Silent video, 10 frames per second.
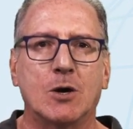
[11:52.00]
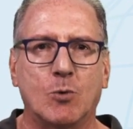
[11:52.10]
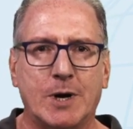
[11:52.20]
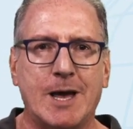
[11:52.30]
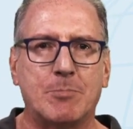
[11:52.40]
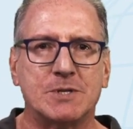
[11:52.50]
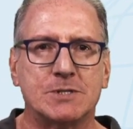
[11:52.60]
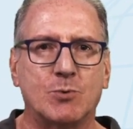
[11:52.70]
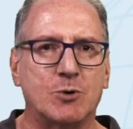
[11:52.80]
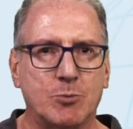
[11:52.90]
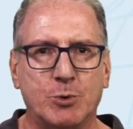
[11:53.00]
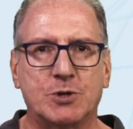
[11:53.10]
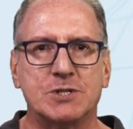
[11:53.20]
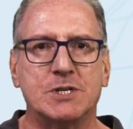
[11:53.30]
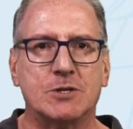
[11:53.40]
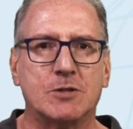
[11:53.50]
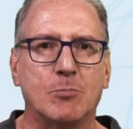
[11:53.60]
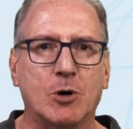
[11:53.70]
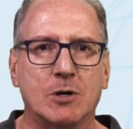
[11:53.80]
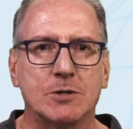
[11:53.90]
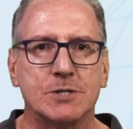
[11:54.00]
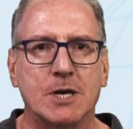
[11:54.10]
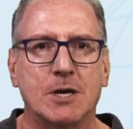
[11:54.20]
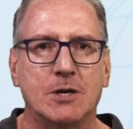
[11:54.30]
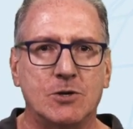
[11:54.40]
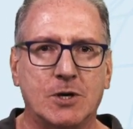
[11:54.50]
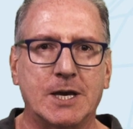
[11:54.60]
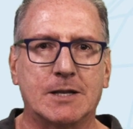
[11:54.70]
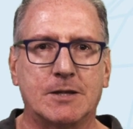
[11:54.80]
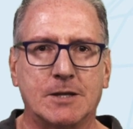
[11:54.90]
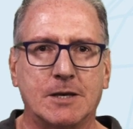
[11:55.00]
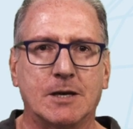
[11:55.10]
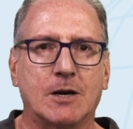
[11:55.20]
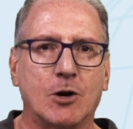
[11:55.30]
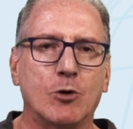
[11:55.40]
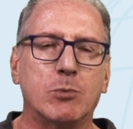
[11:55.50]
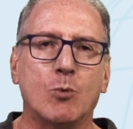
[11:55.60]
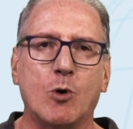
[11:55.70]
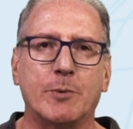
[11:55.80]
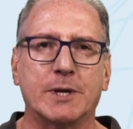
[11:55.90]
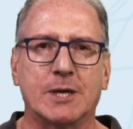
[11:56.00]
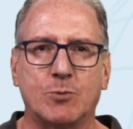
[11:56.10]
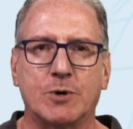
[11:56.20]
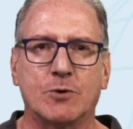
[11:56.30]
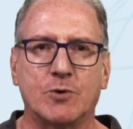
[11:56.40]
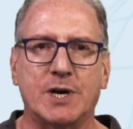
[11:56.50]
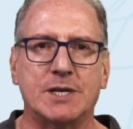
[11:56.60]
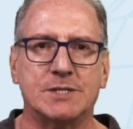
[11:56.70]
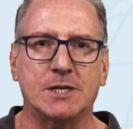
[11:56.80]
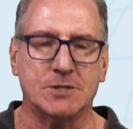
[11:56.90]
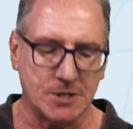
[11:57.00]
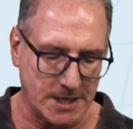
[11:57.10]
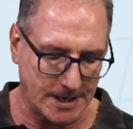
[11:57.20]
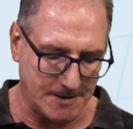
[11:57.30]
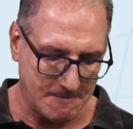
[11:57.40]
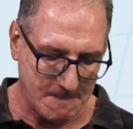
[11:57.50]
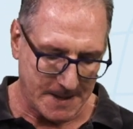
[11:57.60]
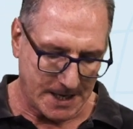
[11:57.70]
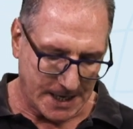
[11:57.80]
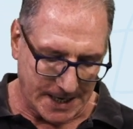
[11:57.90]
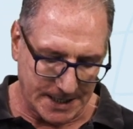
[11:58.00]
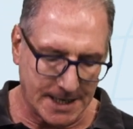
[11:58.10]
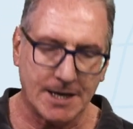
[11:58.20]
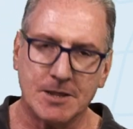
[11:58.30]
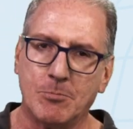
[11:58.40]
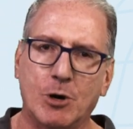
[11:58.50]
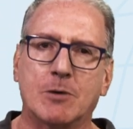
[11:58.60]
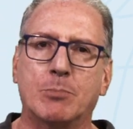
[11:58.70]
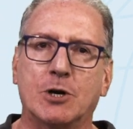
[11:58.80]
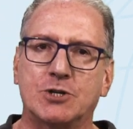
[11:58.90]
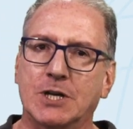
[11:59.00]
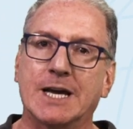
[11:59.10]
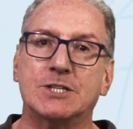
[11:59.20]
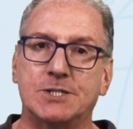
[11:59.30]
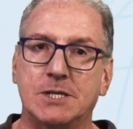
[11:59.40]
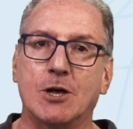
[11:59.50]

What happens when you put this into the models, you get the global warming that we're already seeing today. And here in the bottom plot, you can actually see the